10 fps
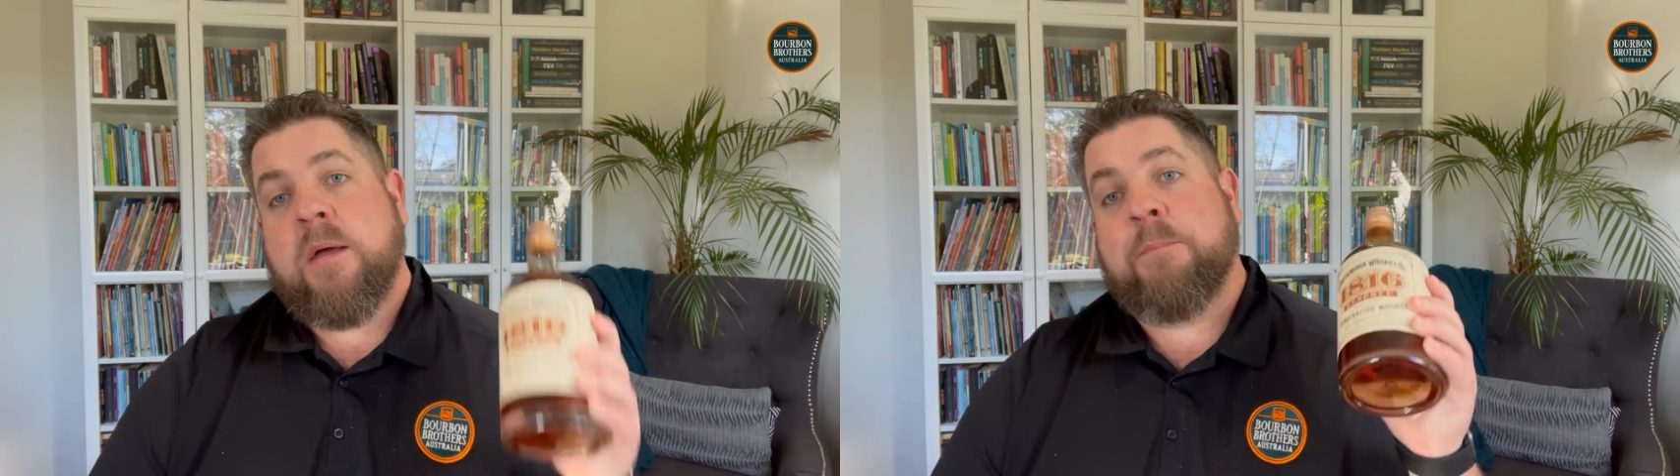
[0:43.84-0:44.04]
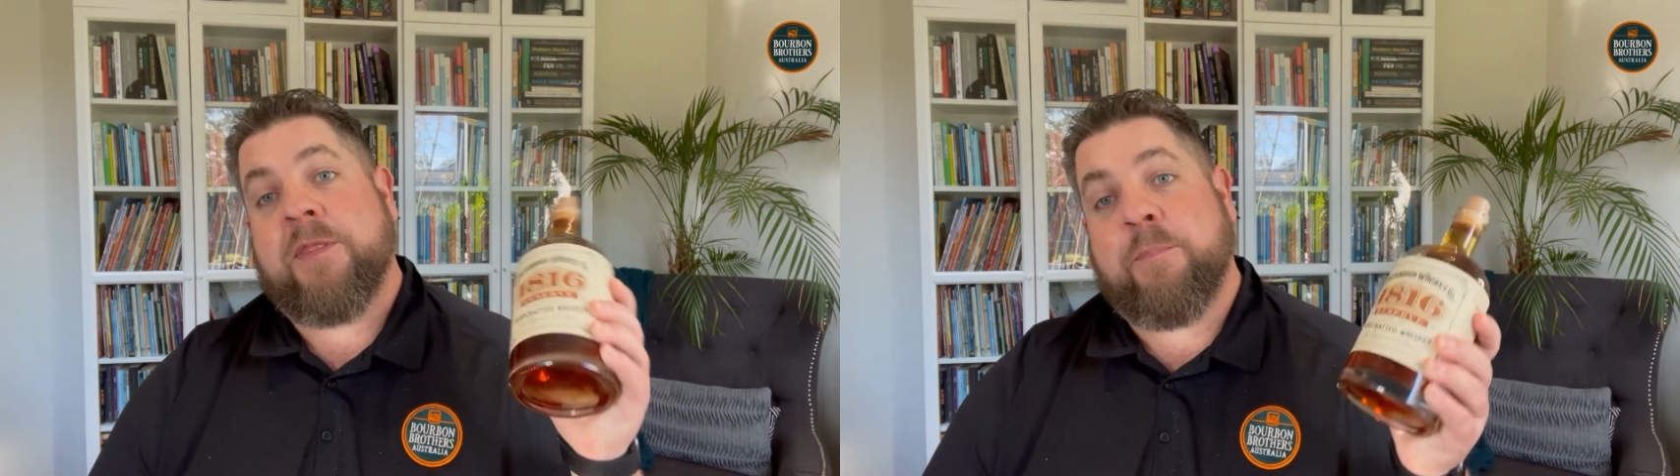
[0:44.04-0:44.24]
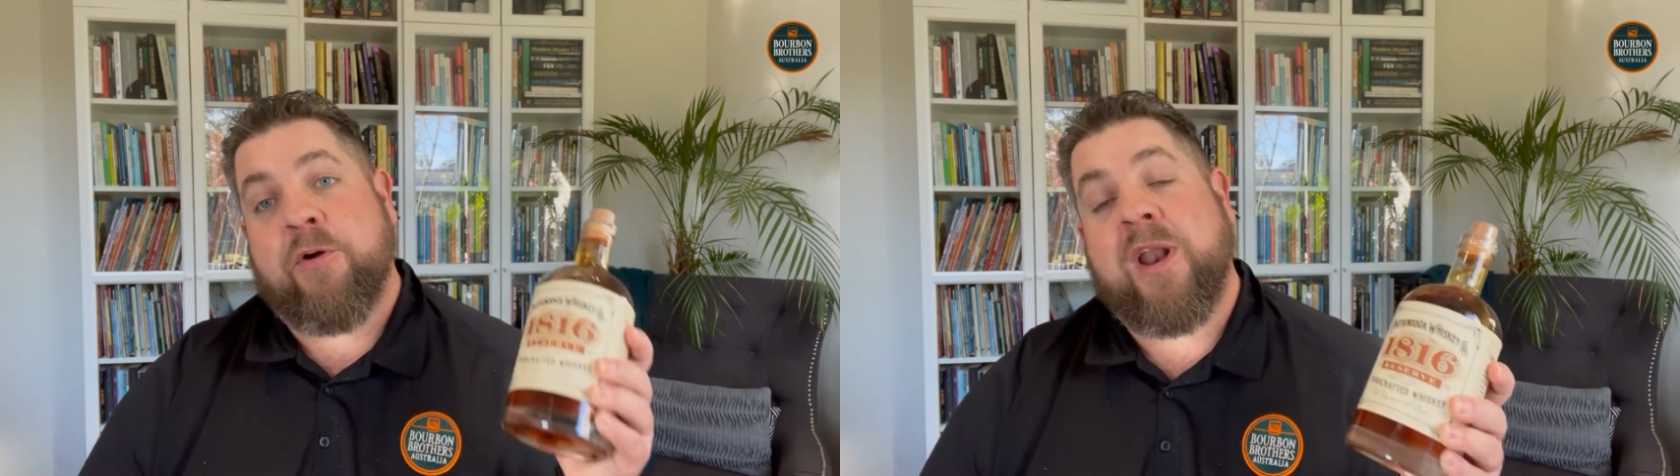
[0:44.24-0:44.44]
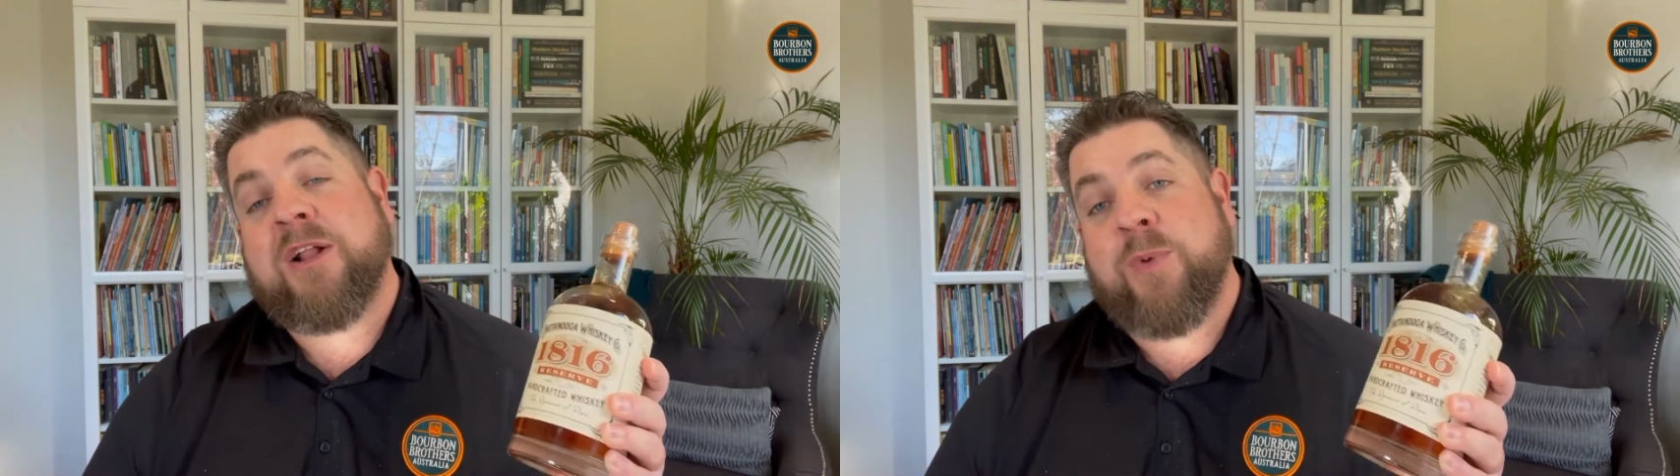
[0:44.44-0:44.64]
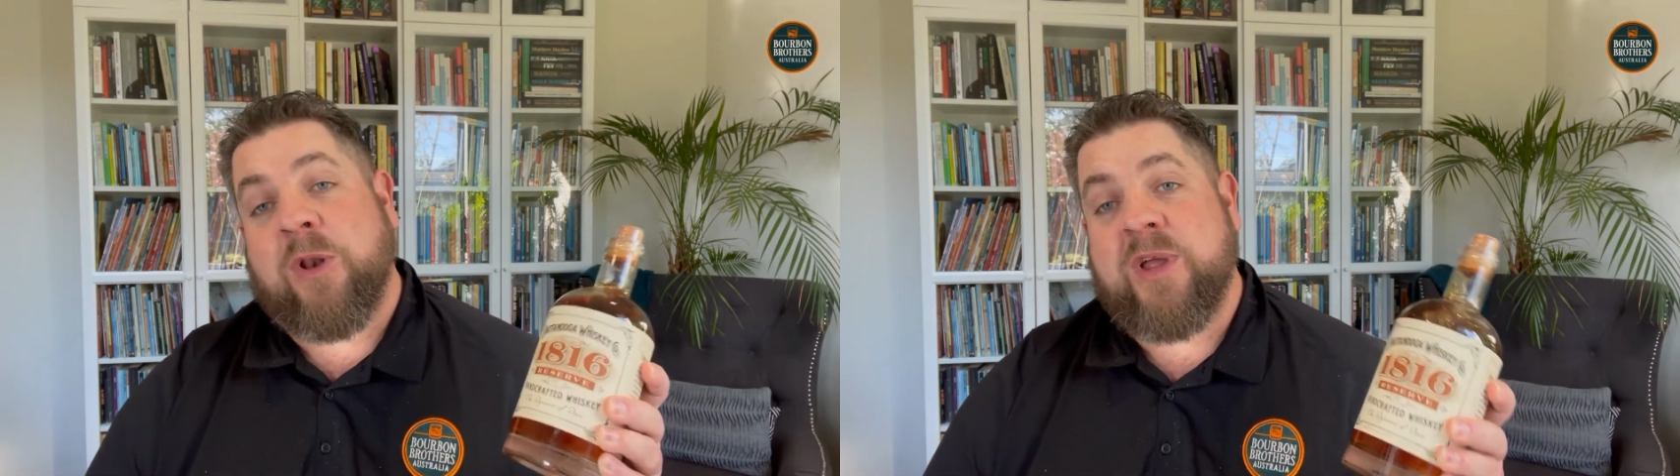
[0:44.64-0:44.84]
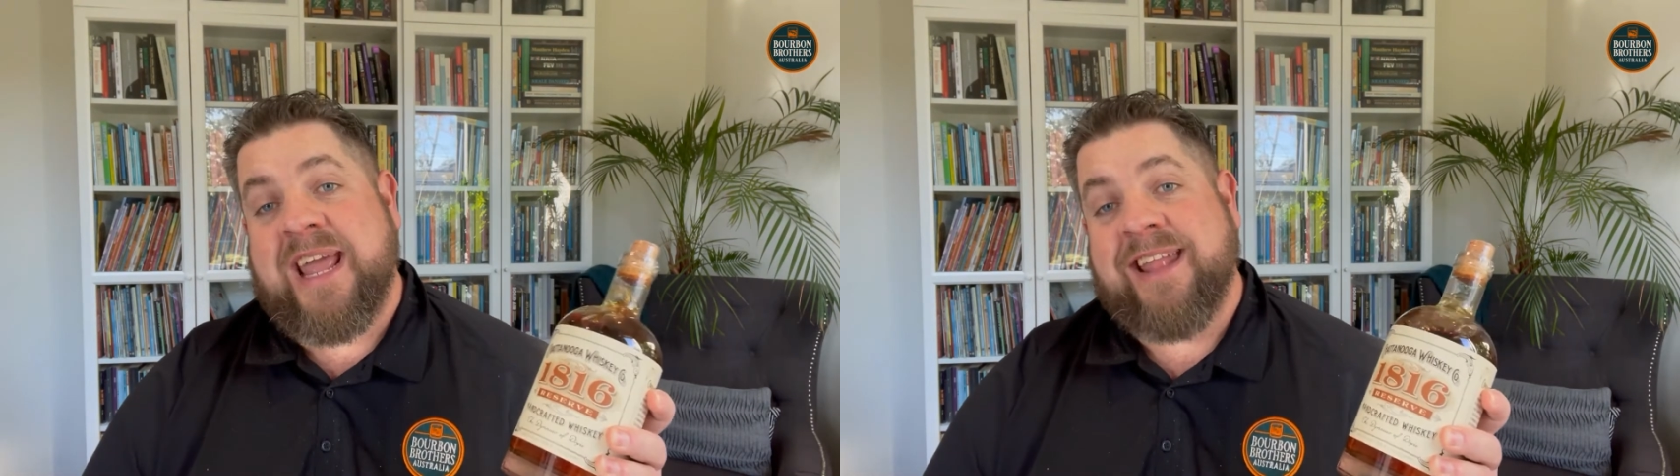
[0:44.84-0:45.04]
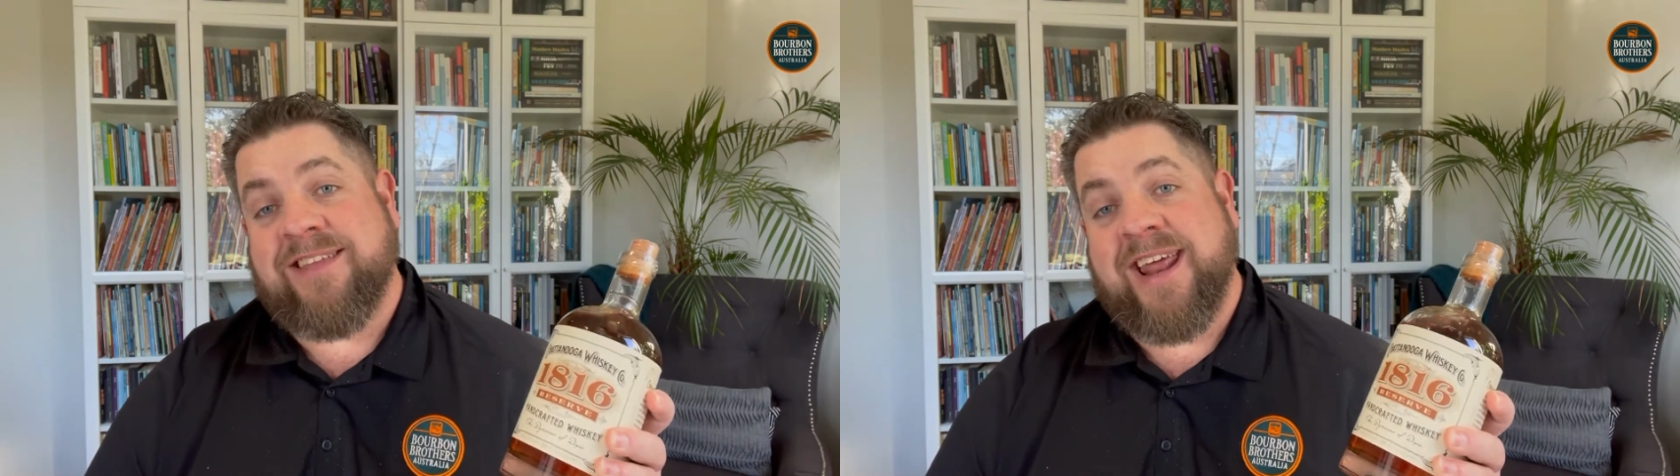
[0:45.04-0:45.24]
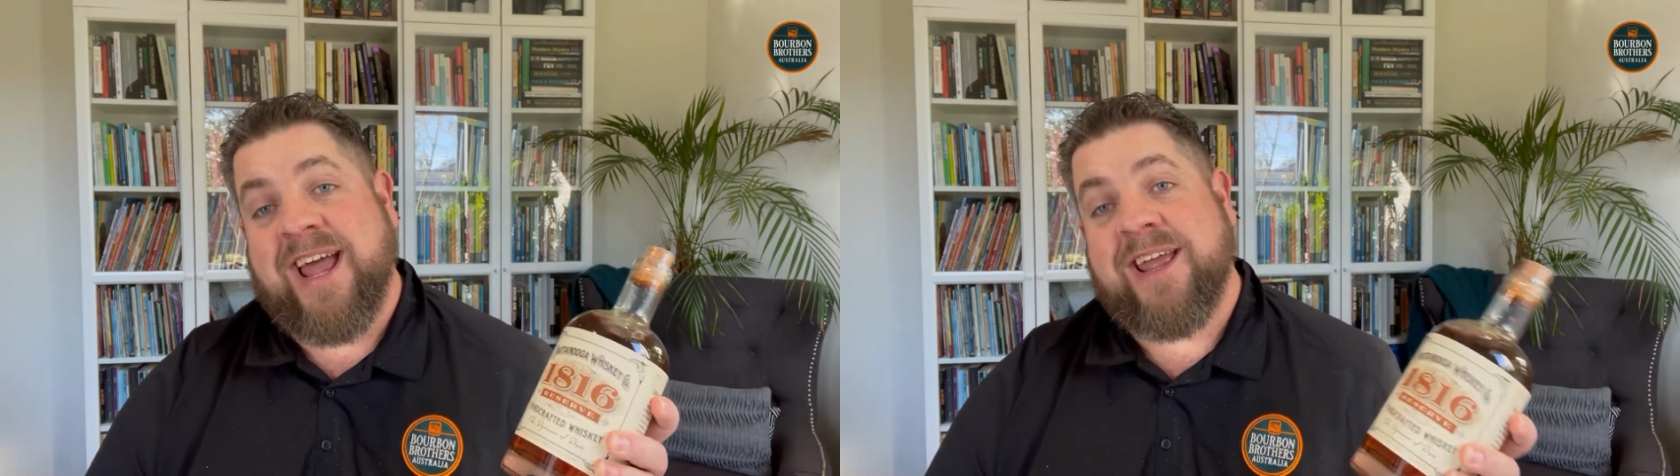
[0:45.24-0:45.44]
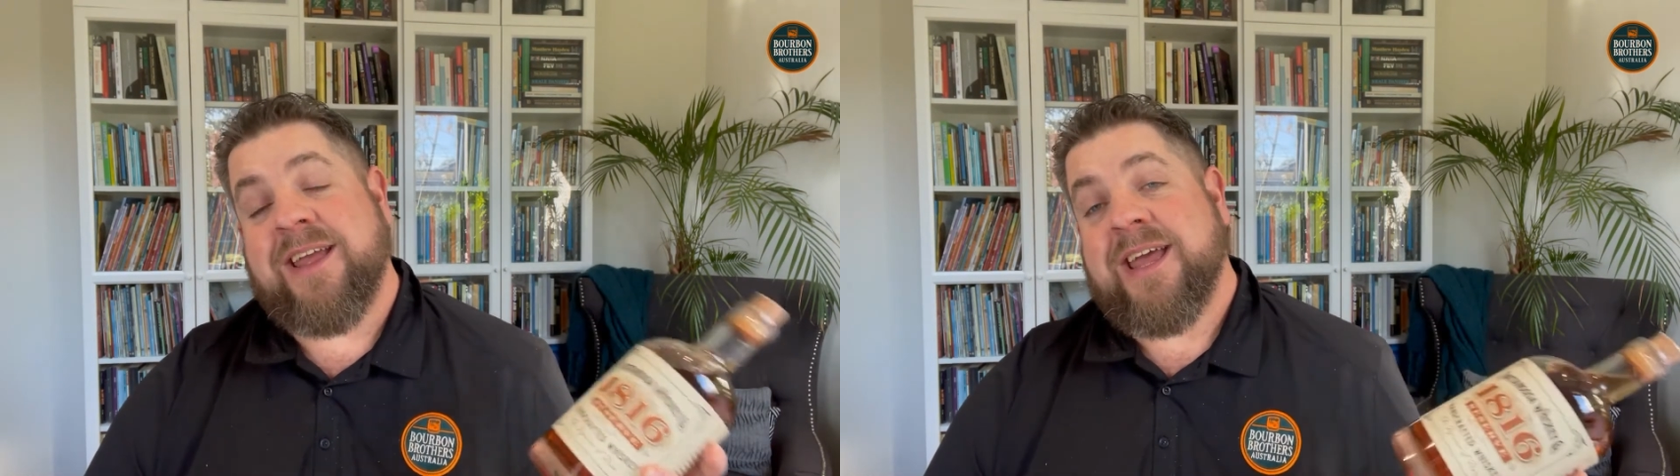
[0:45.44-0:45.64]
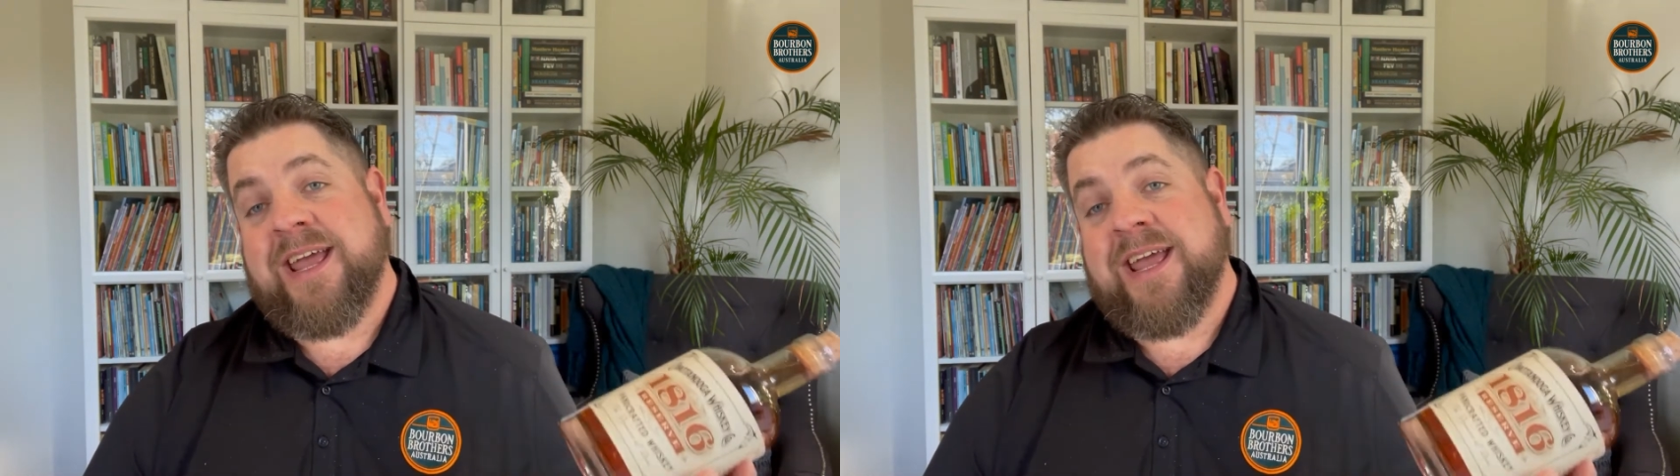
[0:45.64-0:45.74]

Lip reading: But the product we're looking at today